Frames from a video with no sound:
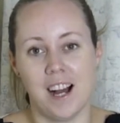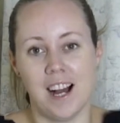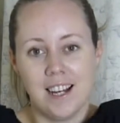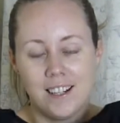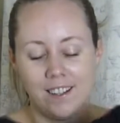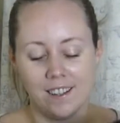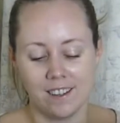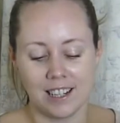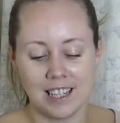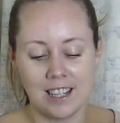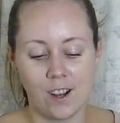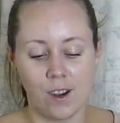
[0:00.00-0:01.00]
and I
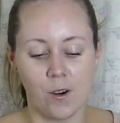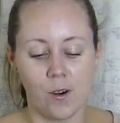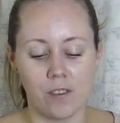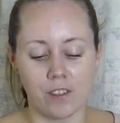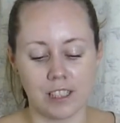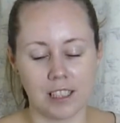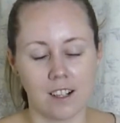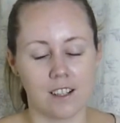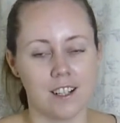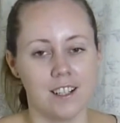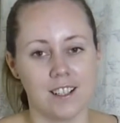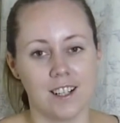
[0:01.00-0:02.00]
know I've already
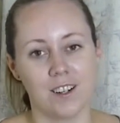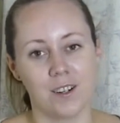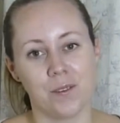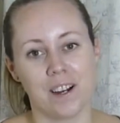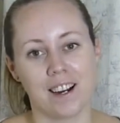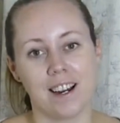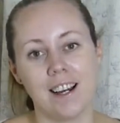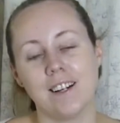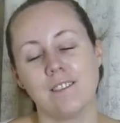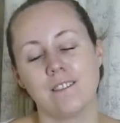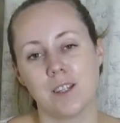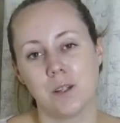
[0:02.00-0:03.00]
gotten a lot of wear out
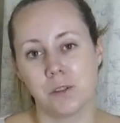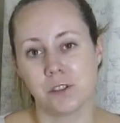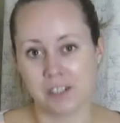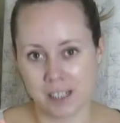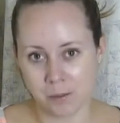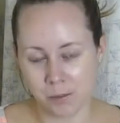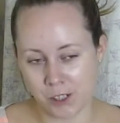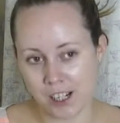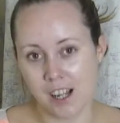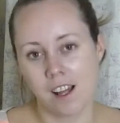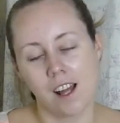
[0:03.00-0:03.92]
of the green one